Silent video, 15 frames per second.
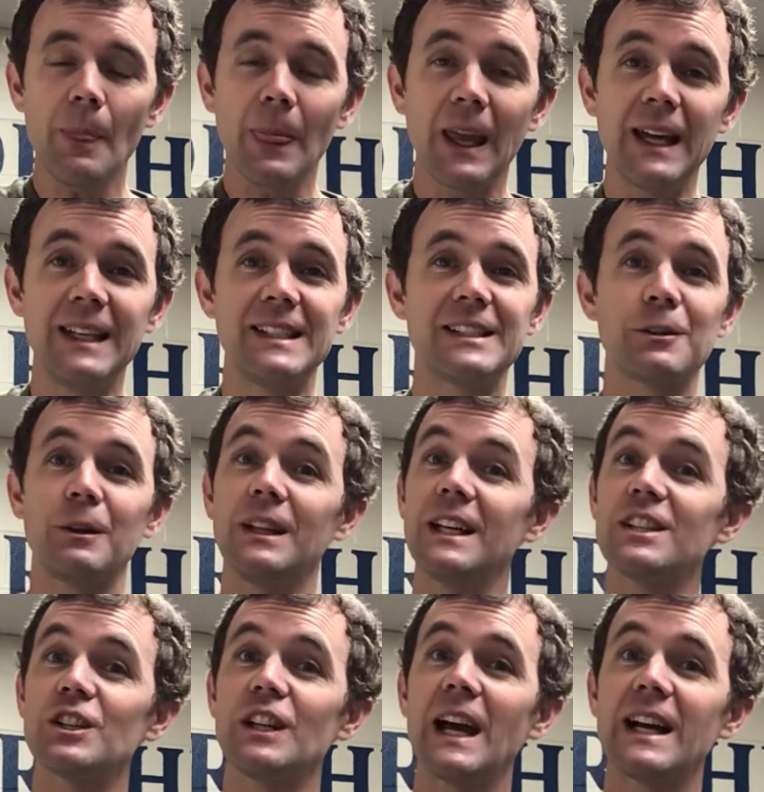And so unless
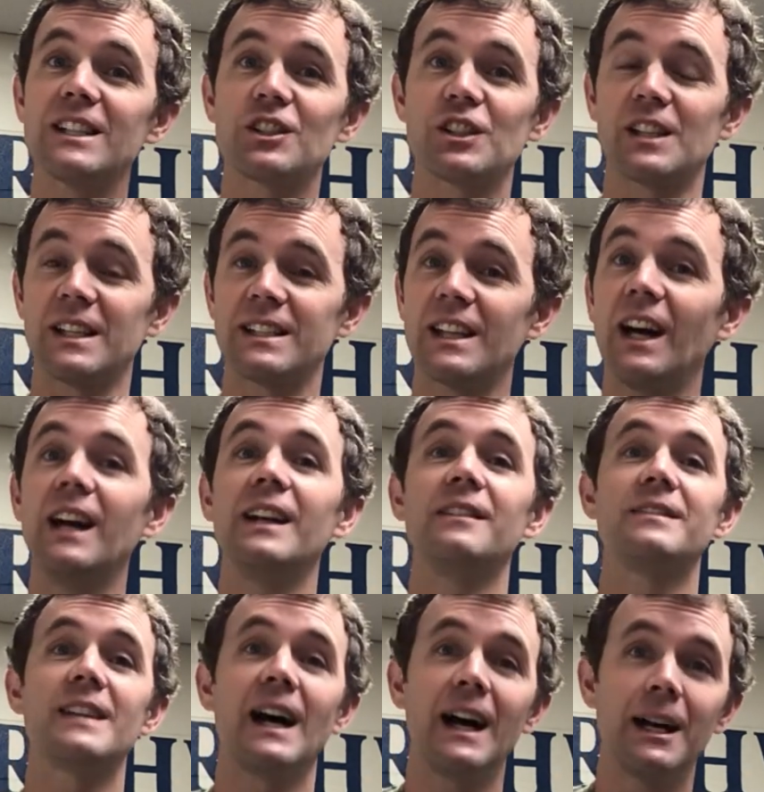she has just a ton of
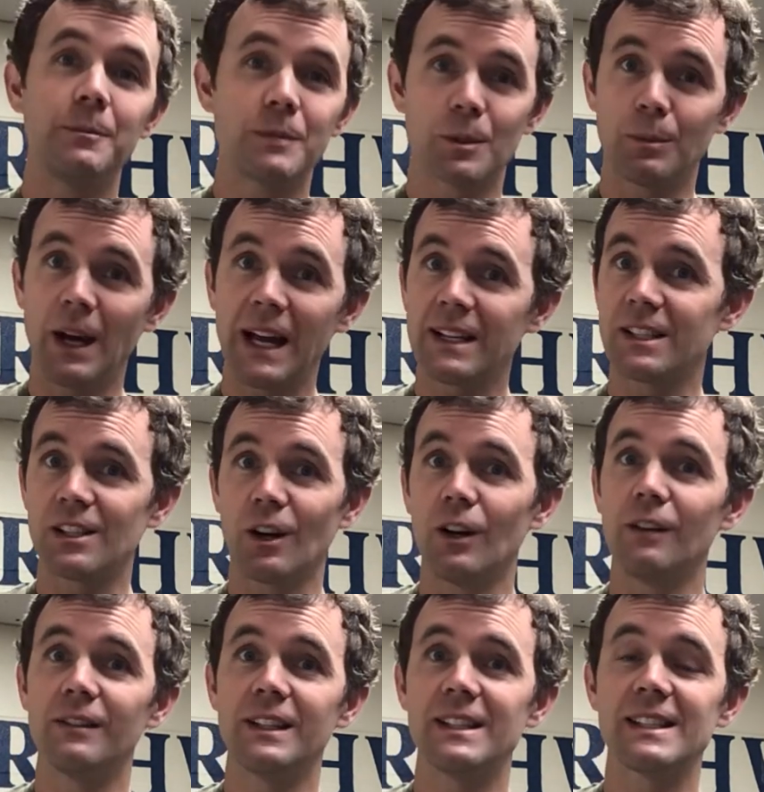time to practice all
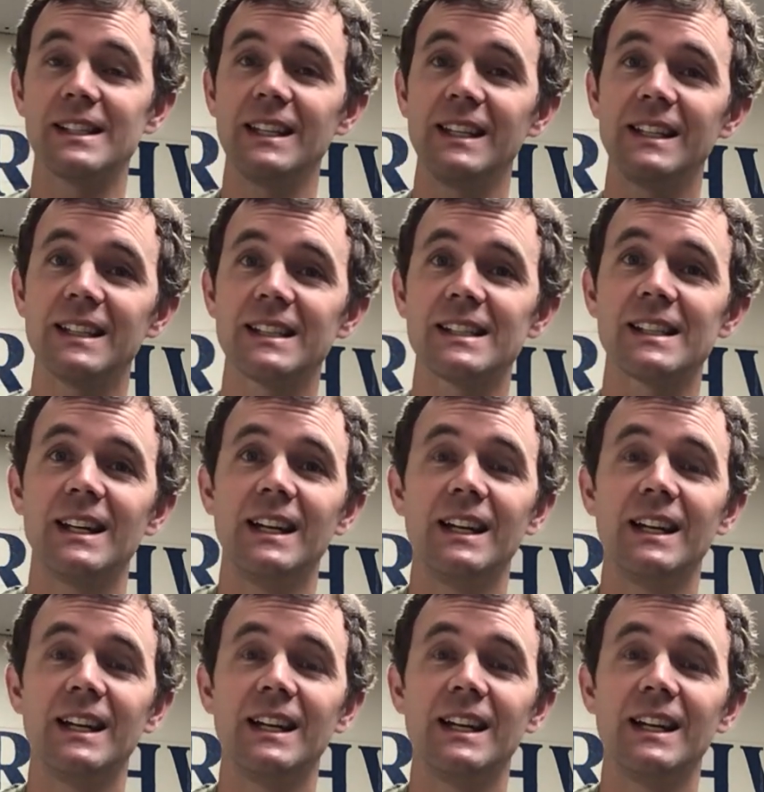of these things,